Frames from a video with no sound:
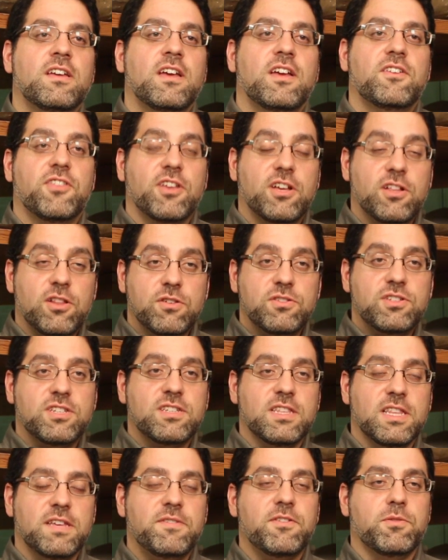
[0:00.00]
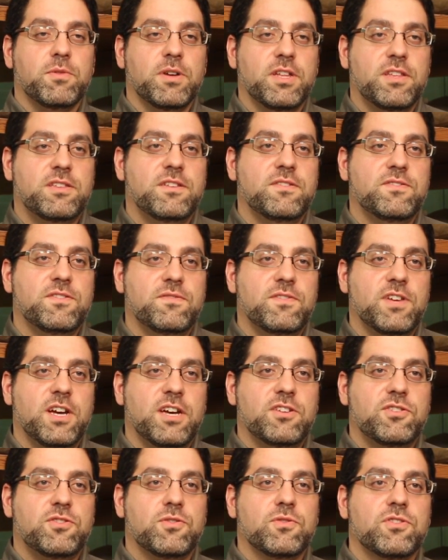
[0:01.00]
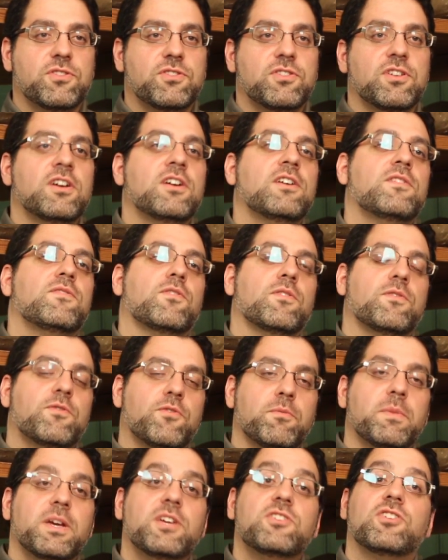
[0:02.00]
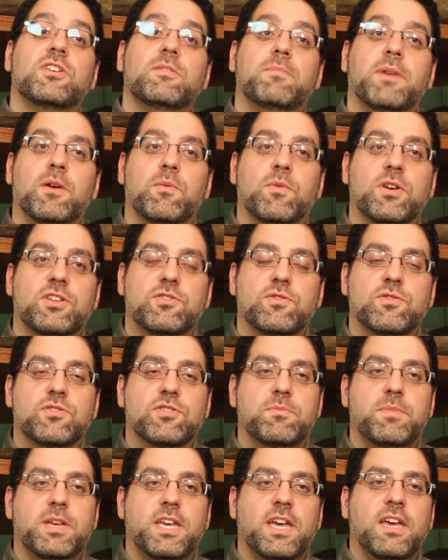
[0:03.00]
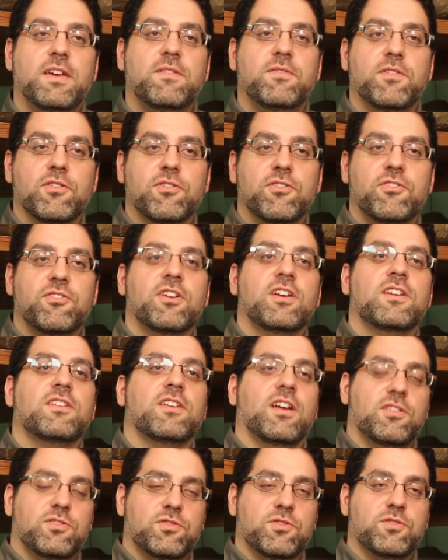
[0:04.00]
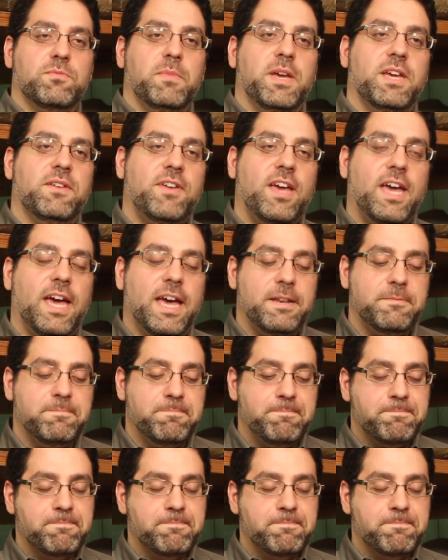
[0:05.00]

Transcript: as the closest living relatives of dinosaurs for information about what sorts of behaviors dinosaurs may have had.